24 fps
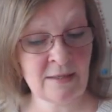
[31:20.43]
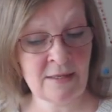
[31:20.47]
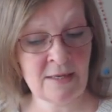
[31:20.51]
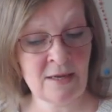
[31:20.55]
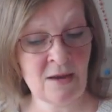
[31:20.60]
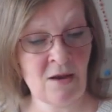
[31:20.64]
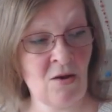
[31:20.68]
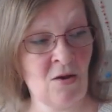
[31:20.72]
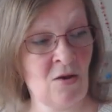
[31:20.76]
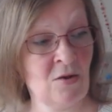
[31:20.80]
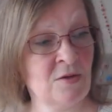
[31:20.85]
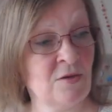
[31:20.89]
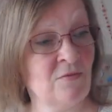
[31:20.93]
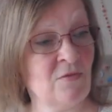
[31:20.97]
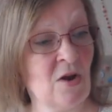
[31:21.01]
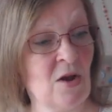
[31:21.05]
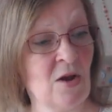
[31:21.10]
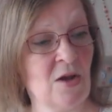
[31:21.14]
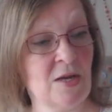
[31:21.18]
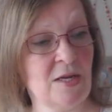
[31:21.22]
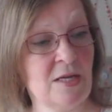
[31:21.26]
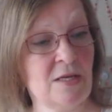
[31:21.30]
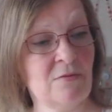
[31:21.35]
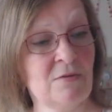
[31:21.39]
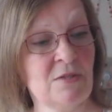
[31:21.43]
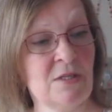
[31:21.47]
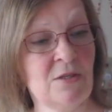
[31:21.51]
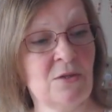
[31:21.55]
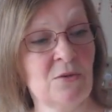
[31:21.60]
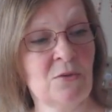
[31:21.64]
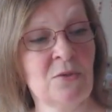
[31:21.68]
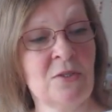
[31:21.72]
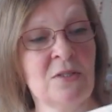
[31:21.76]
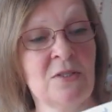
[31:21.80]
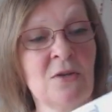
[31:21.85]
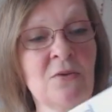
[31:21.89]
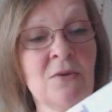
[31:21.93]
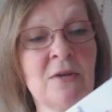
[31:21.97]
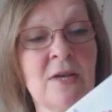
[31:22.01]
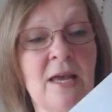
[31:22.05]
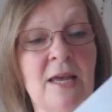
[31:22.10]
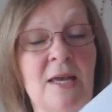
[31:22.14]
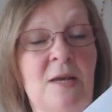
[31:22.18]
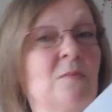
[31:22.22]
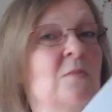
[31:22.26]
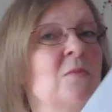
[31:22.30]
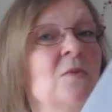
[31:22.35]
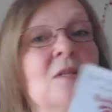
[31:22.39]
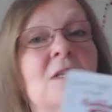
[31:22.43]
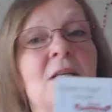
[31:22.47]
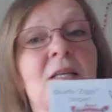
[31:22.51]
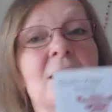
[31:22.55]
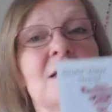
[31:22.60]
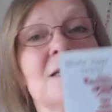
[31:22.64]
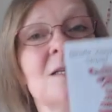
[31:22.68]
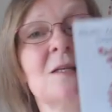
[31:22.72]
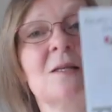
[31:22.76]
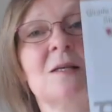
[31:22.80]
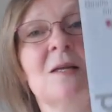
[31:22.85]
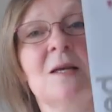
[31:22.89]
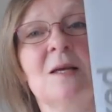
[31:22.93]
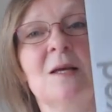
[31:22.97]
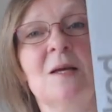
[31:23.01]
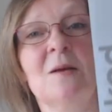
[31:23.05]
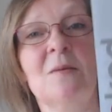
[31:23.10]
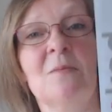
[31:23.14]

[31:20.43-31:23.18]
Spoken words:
the yarn arrived, it also came with a little